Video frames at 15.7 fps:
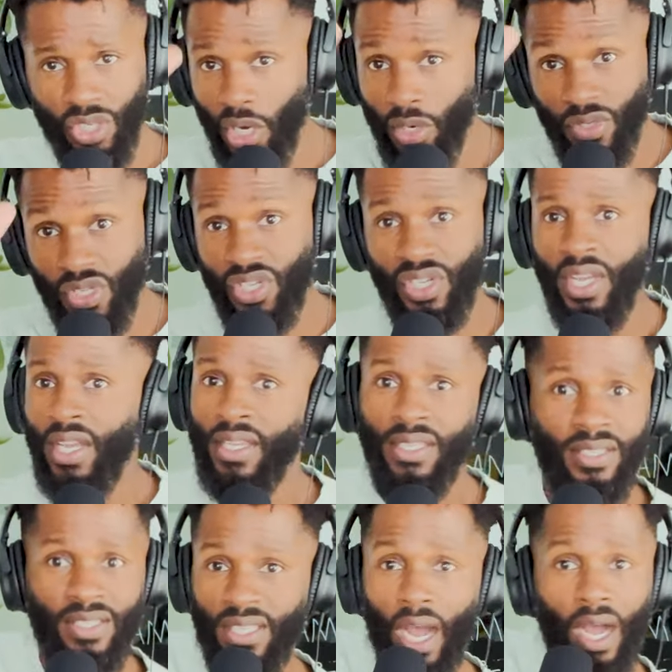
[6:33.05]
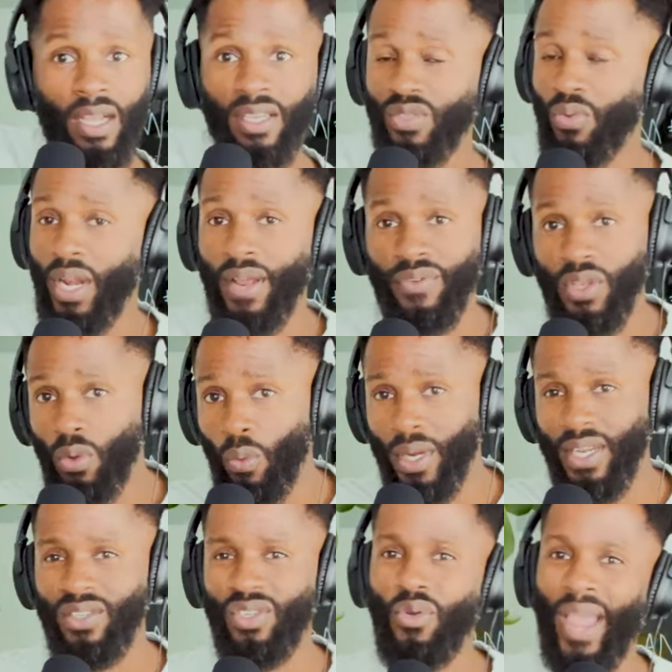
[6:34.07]
Church, tongues, whatever you
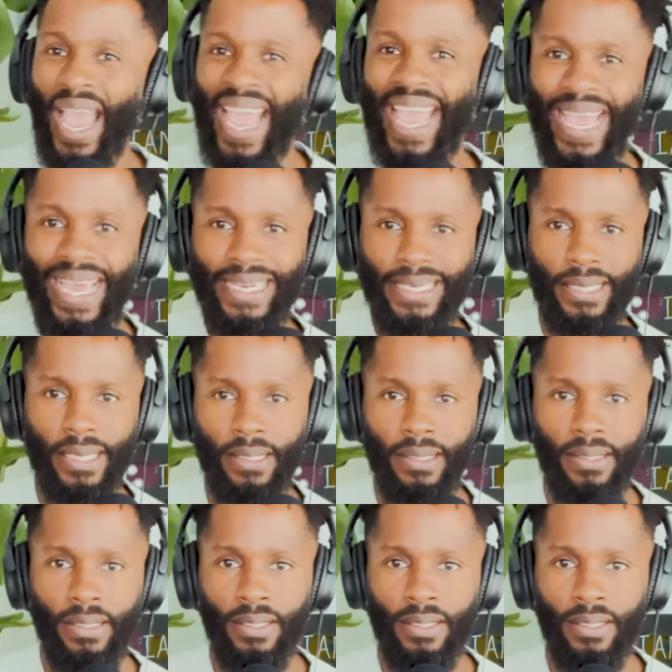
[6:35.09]
want to do, and